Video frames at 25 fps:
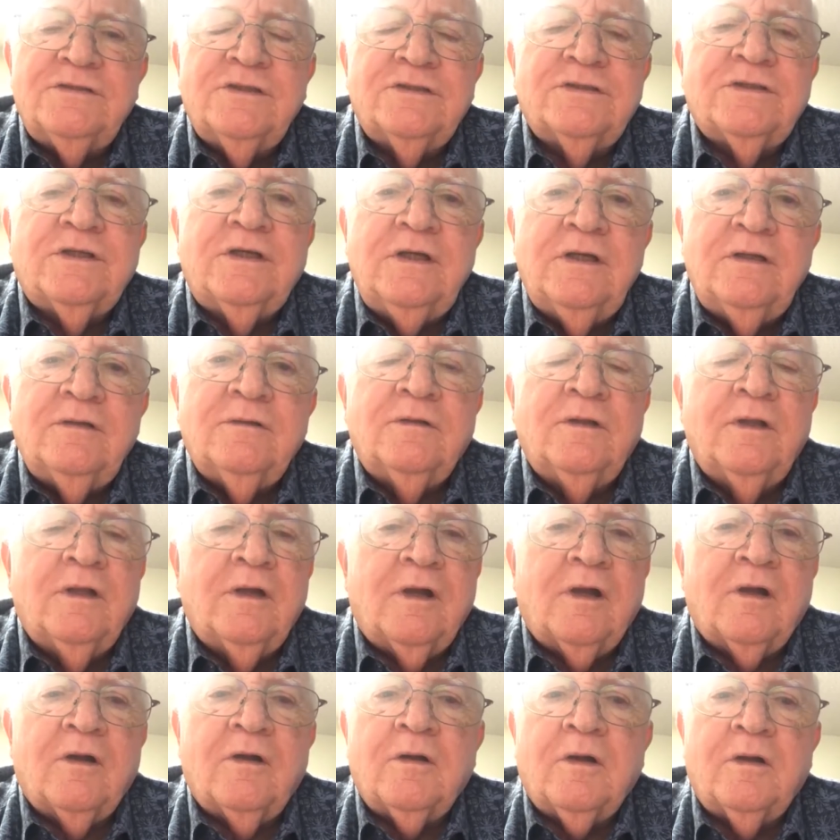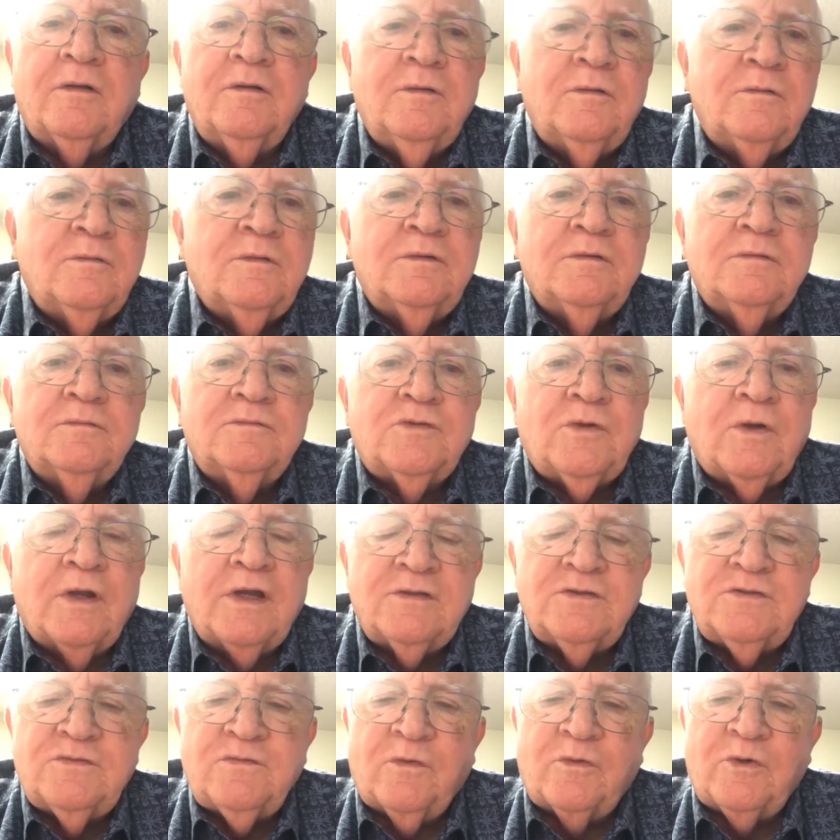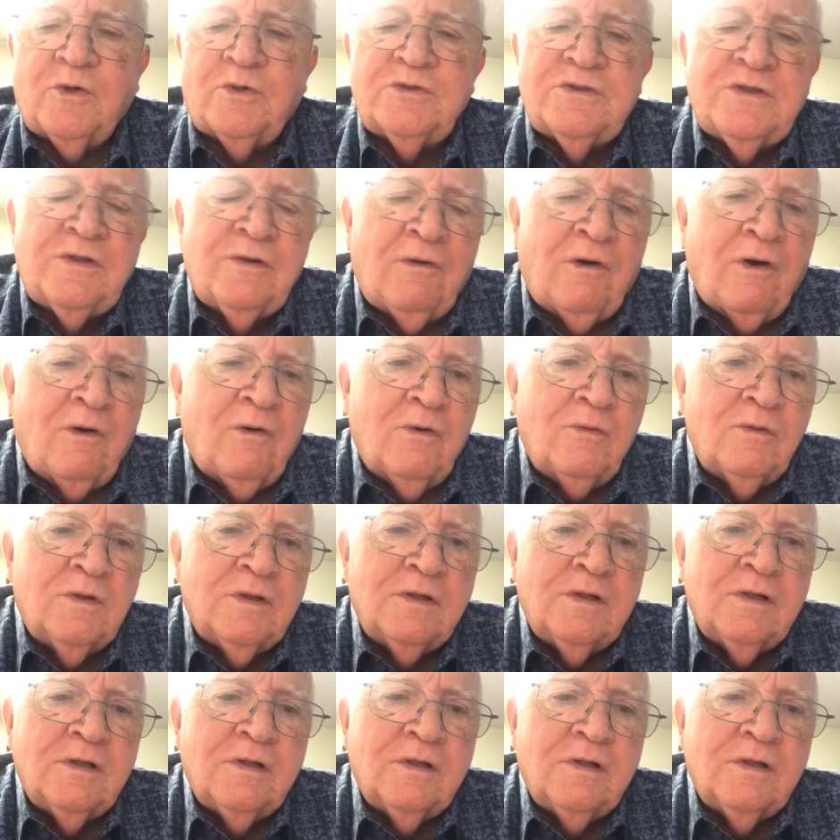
just getting there and transfers and all.